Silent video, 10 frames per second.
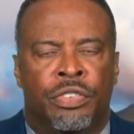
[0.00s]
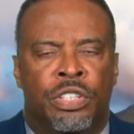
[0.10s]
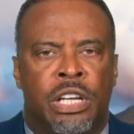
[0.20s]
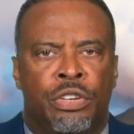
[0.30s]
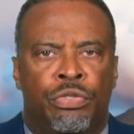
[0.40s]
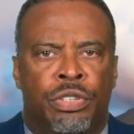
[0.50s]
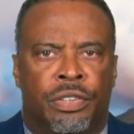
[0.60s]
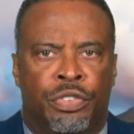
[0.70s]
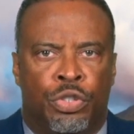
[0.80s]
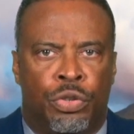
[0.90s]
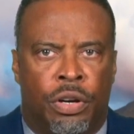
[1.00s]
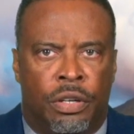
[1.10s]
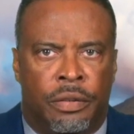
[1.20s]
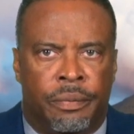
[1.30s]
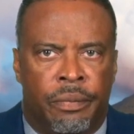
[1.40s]
of centuries of
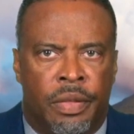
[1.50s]
struggle,